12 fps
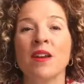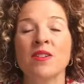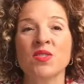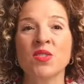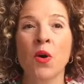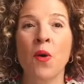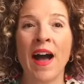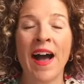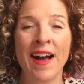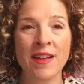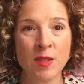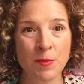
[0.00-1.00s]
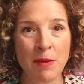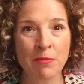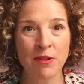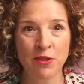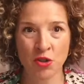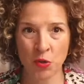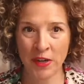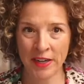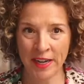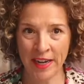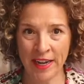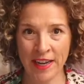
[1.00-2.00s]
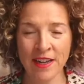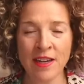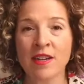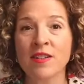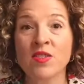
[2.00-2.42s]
So as people are joining,